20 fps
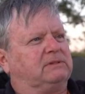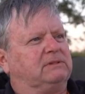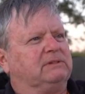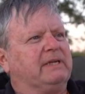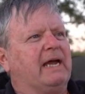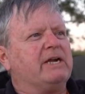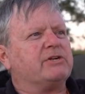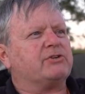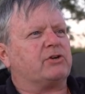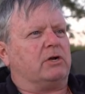
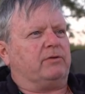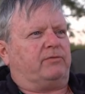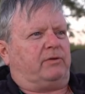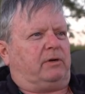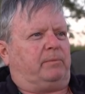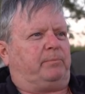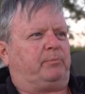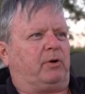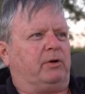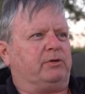Land Rover
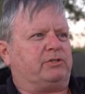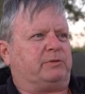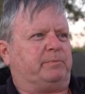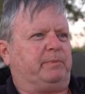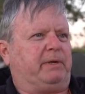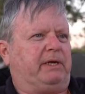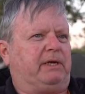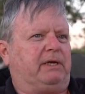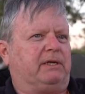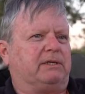approached
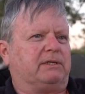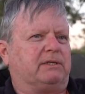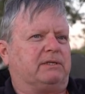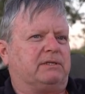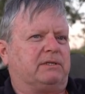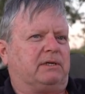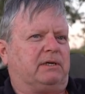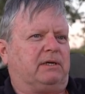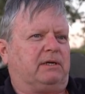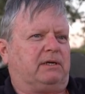me,
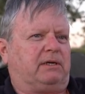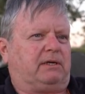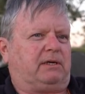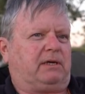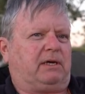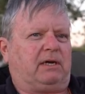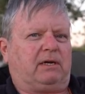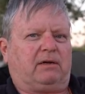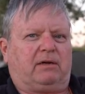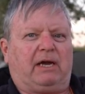and
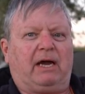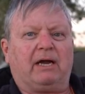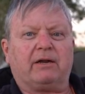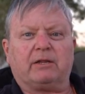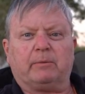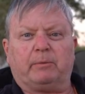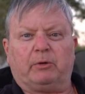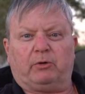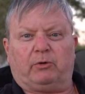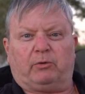out
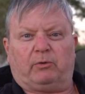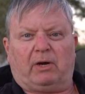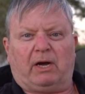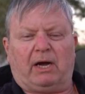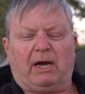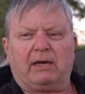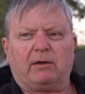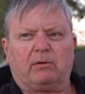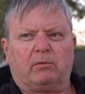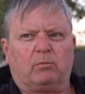of the blue,
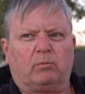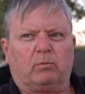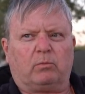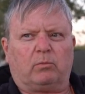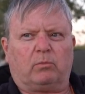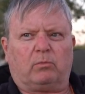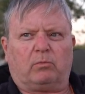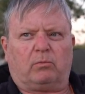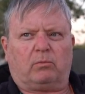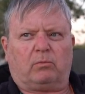
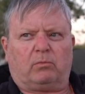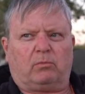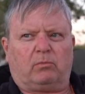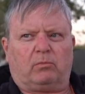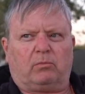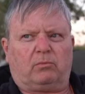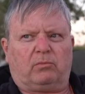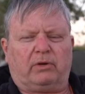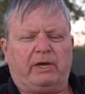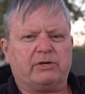
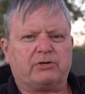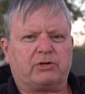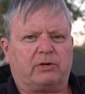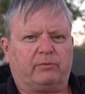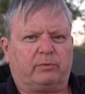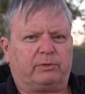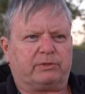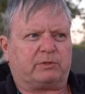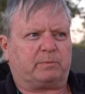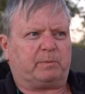Land
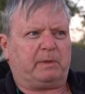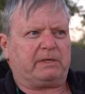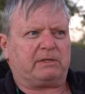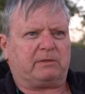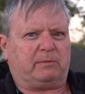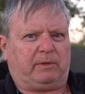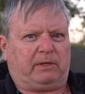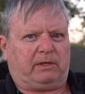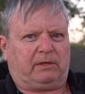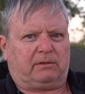Rover wouldn't speak
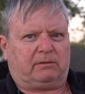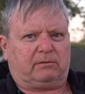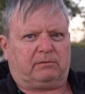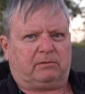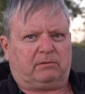to me.